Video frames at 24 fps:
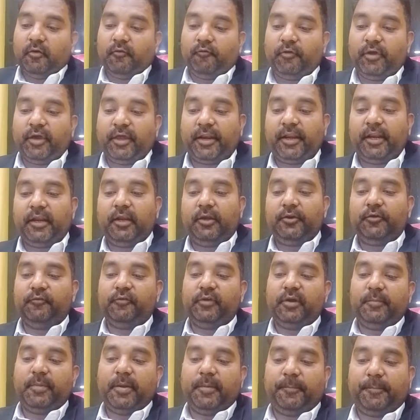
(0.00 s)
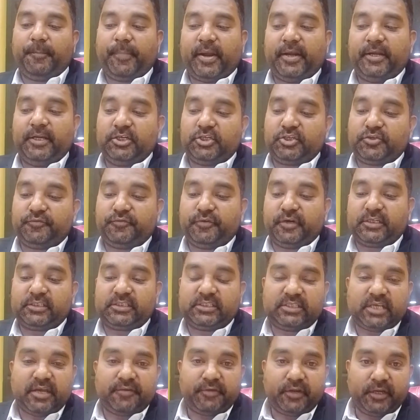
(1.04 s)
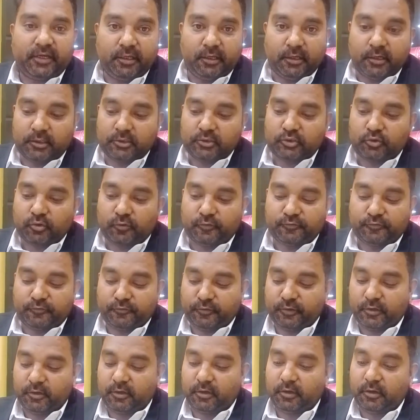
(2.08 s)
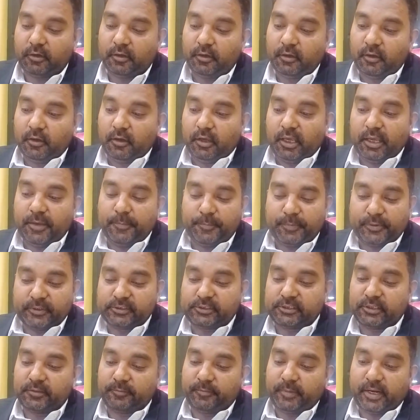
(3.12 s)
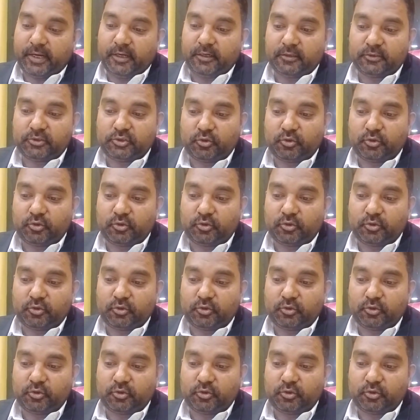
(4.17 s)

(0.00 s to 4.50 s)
wherein you will be punished for 7 years of imprisonment.